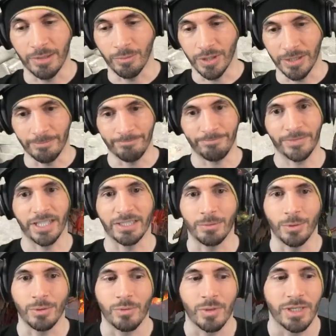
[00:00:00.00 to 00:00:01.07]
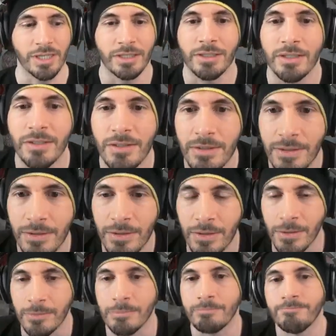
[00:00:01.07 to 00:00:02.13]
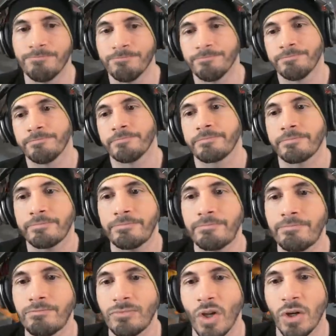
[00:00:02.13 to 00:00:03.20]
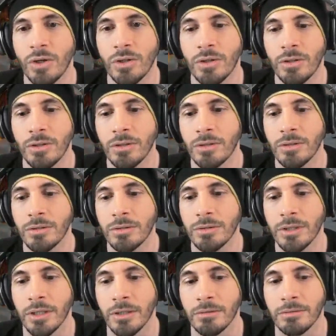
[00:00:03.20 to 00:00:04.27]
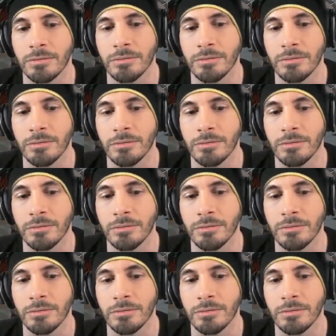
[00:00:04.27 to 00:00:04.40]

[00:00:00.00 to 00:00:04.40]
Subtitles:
but I suppose we can hit this too. Oh no.